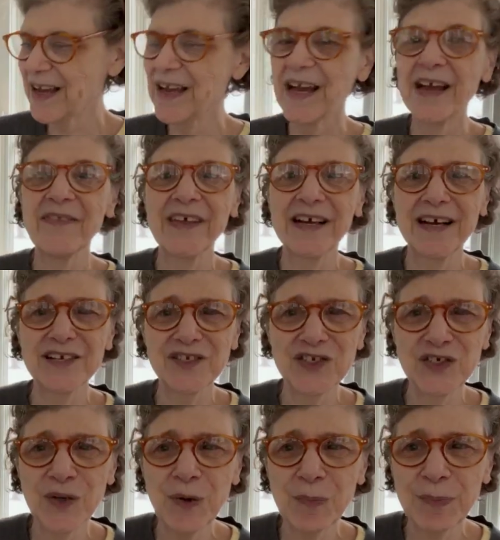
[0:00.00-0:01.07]
And they got
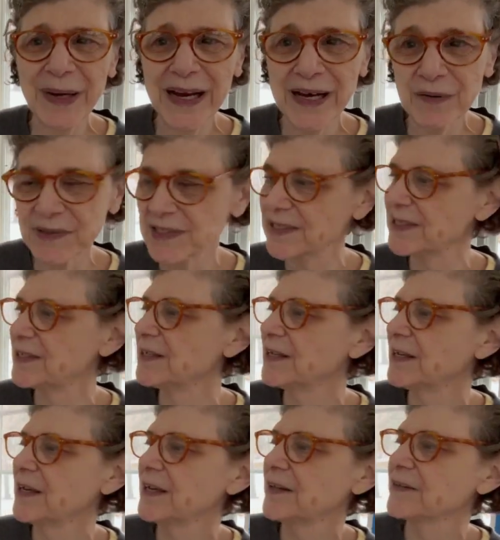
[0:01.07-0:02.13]
so pouncy
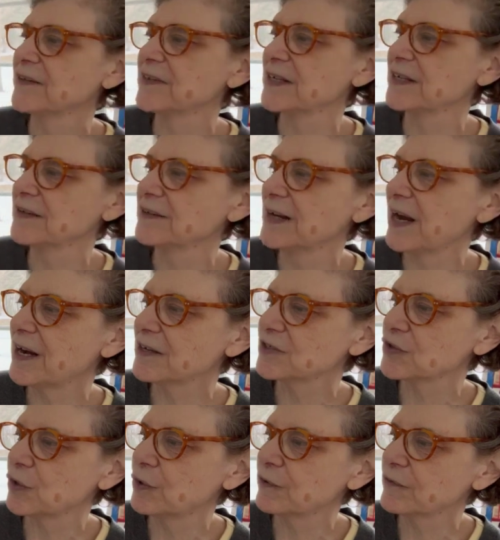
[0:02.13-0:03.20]
that they
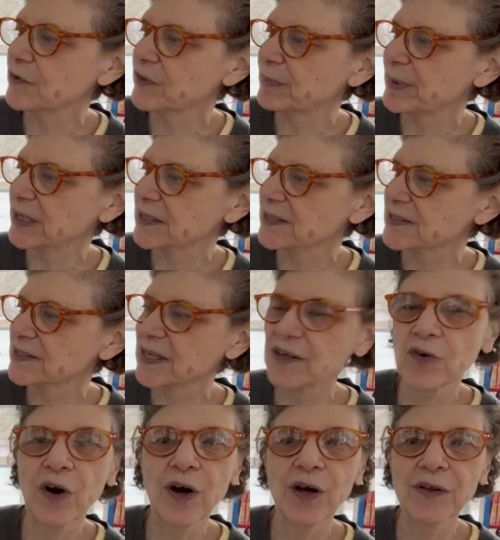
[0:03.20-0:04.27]
knocked over the buckets
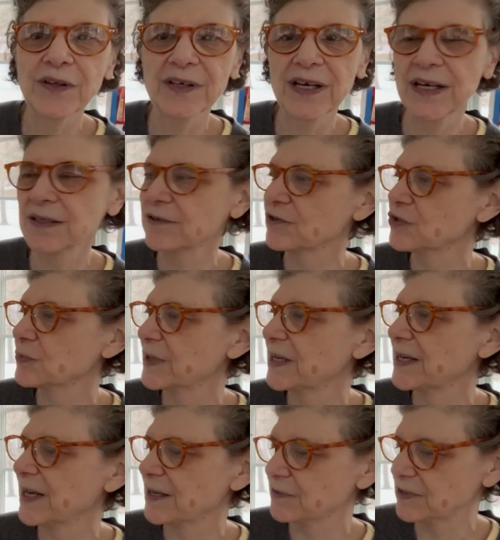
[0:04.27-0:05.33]
and all the colors
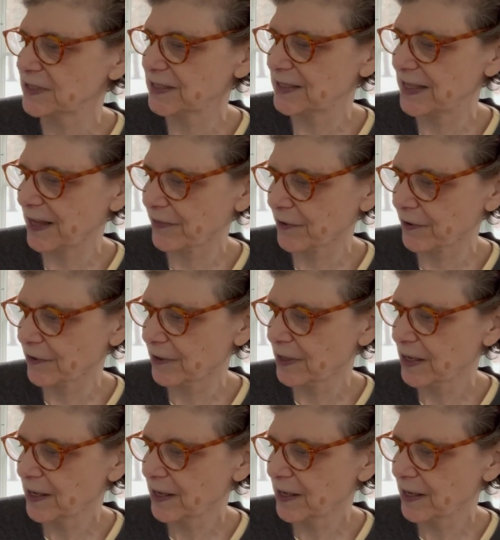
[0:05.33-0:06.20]
ran out together.